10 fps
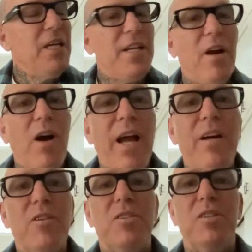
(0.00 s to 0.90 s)
Now,
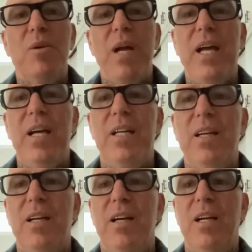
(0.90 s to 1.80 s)
I also had
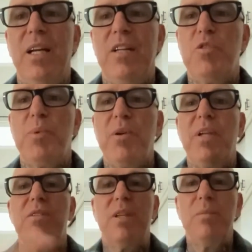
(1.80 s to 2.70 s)
an
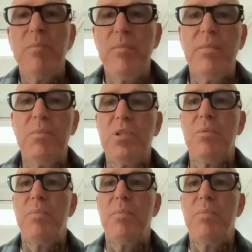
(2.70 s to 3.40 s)
experience that I'm sure